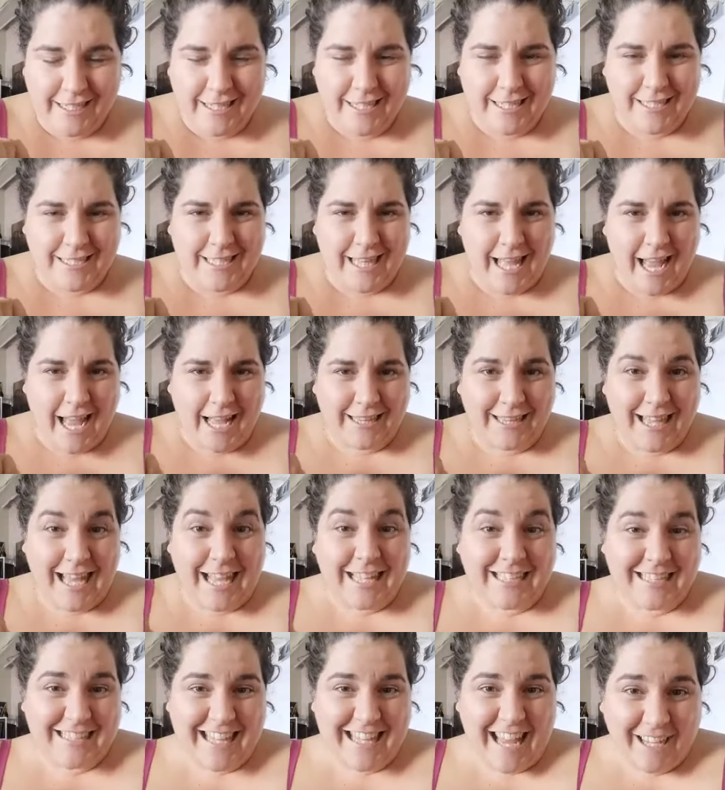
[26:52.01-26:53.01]
is
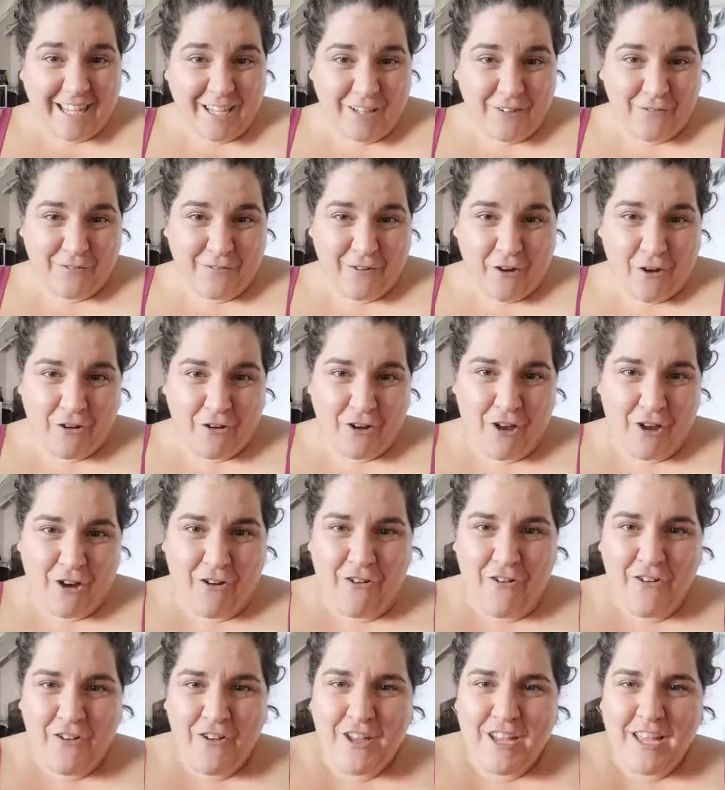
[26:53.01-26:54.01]
that second
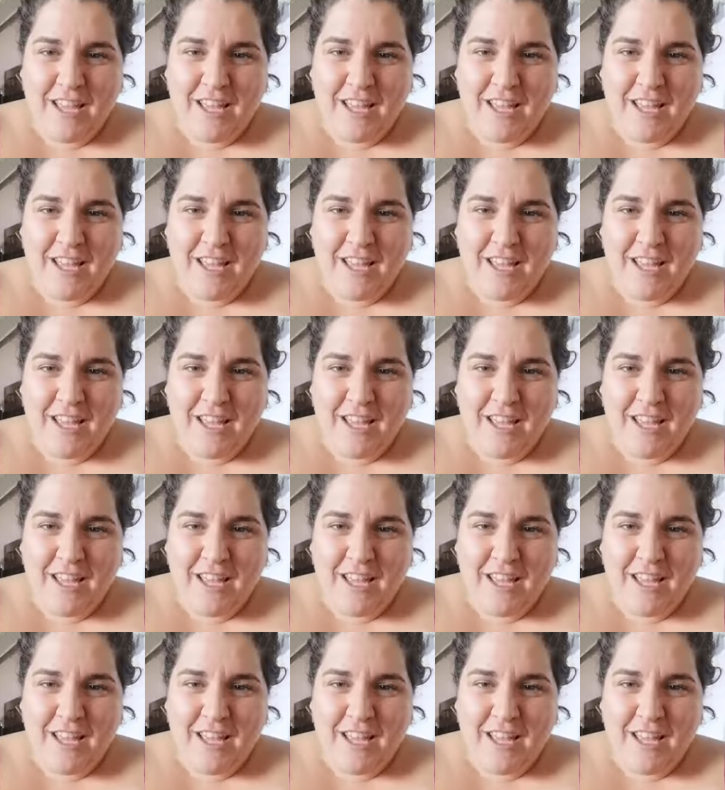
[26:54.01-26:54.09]
photo,